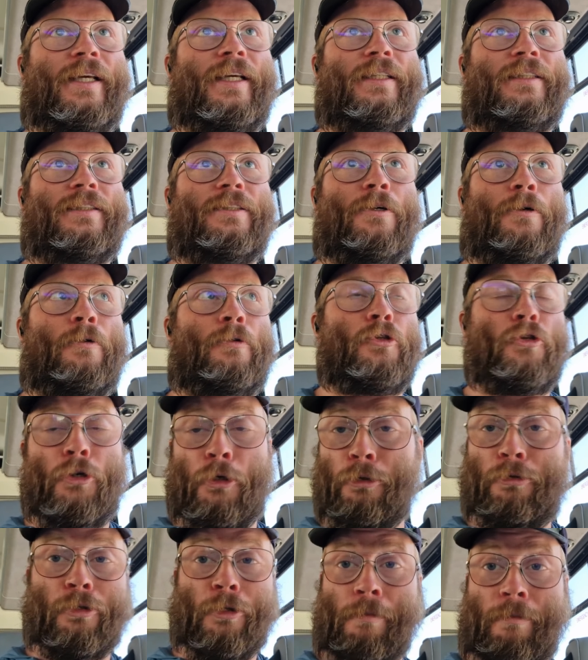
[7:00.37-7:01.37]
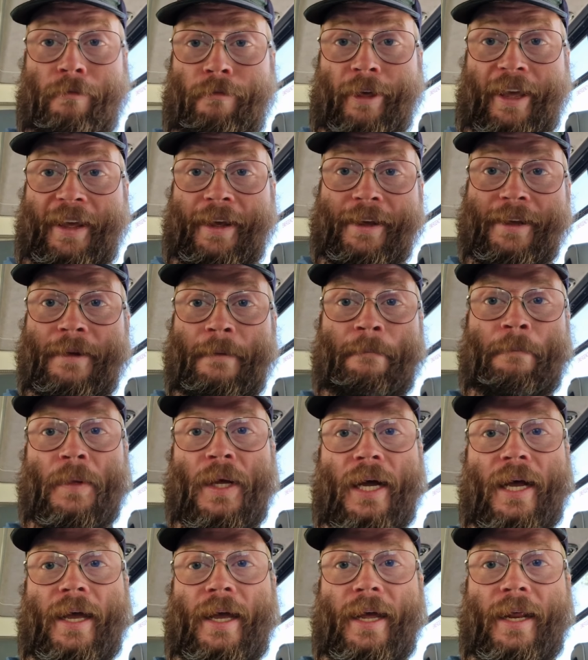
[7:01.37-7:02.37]
this whole YouTube thing
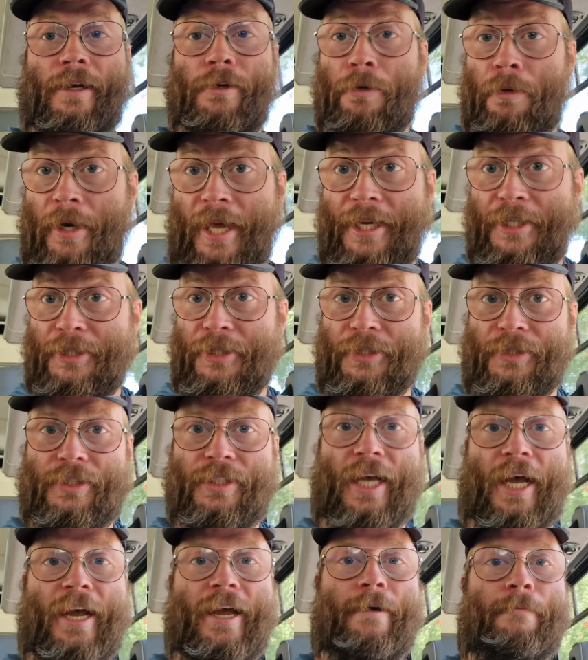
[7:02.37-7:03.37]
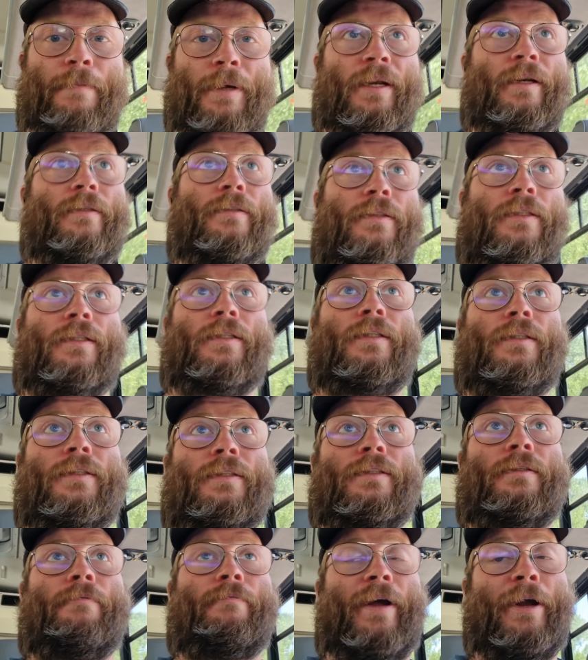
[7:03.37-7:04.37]
and donations. I have been
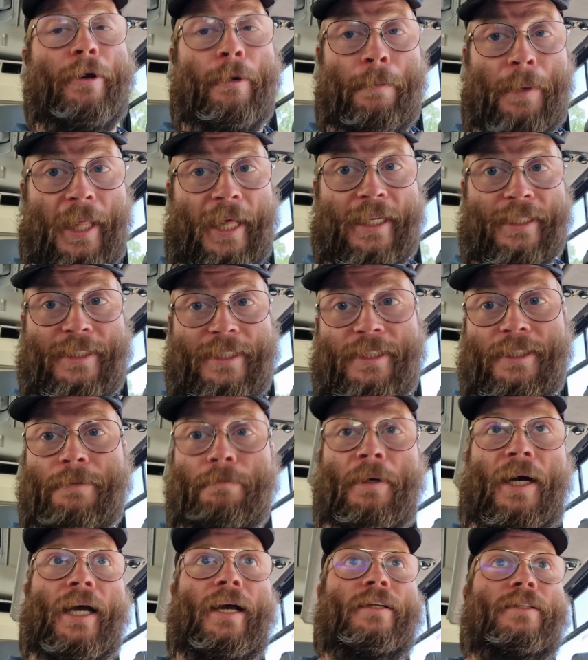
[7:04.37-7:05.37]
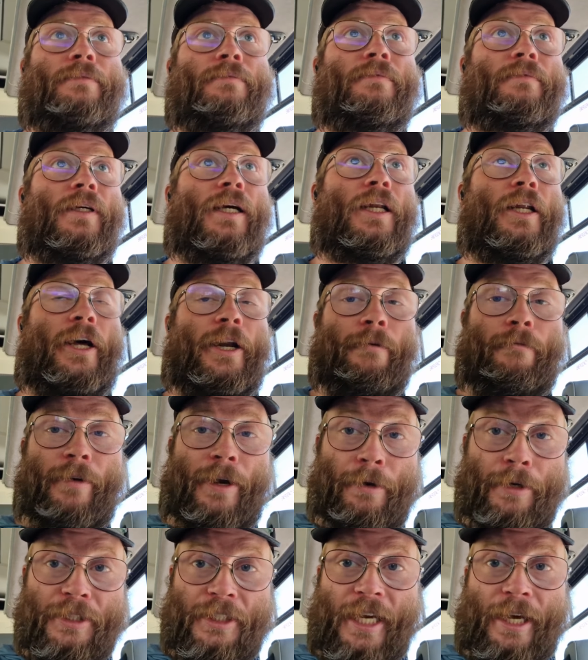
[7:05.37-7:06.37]
very blessed by a lot of
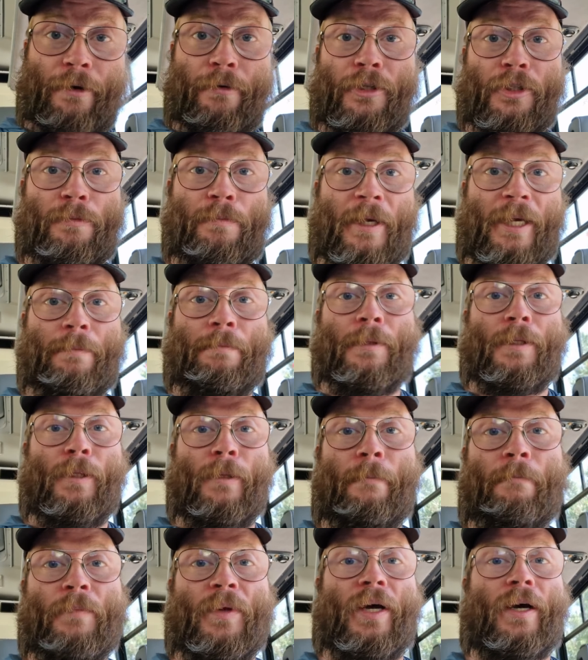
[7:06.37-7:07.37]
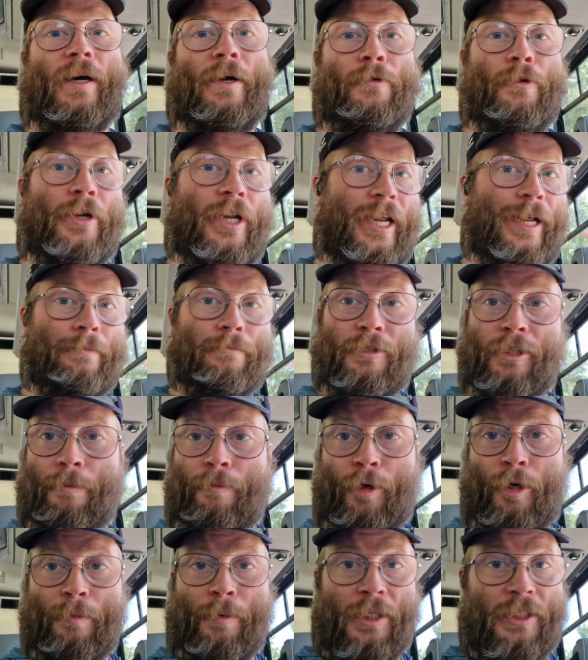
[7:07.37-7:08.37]
very generous people. Your names are
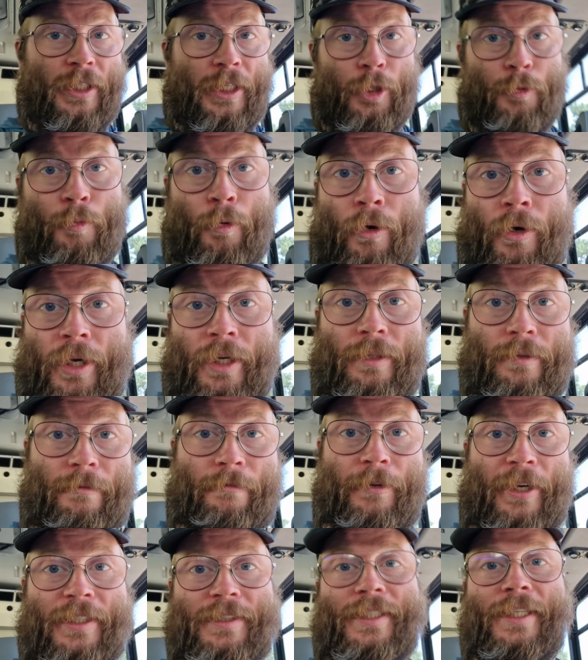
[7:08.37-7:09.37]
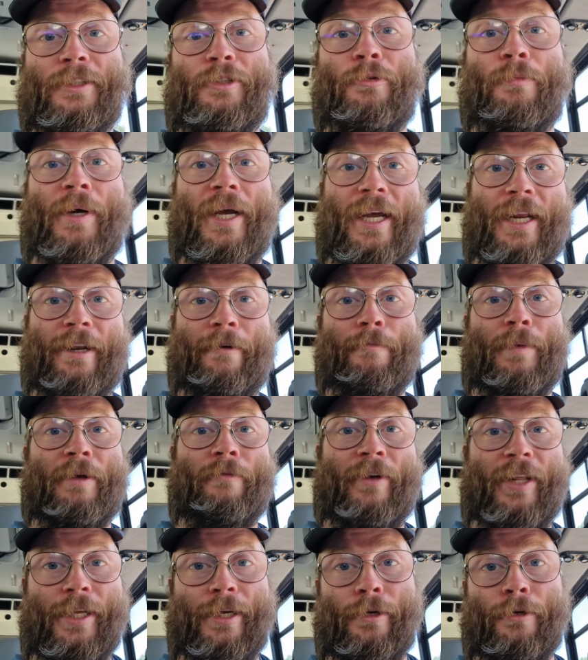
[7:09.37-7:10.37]
pretty much at this point fixed into my end of my
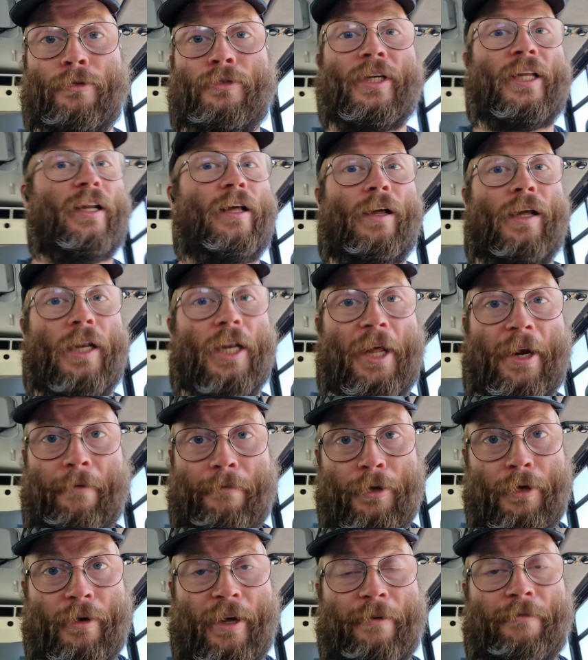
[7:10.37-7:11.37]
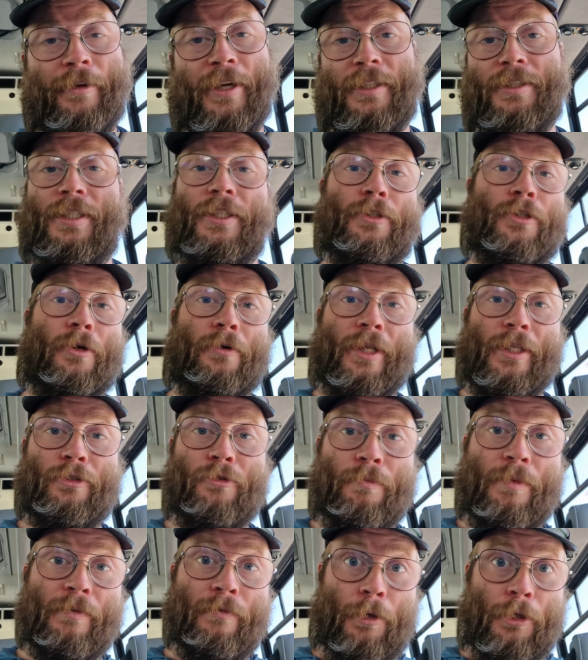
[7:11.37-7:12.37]
videos, and a lot of you have actually donated
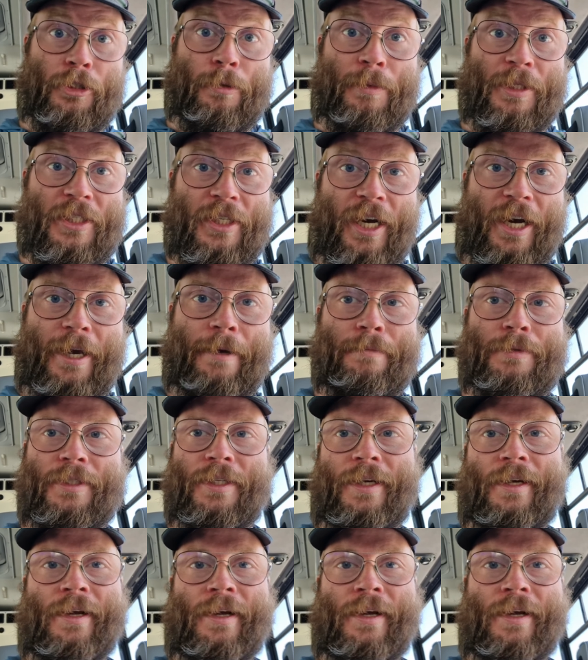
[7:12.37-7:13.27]
to me multiple times.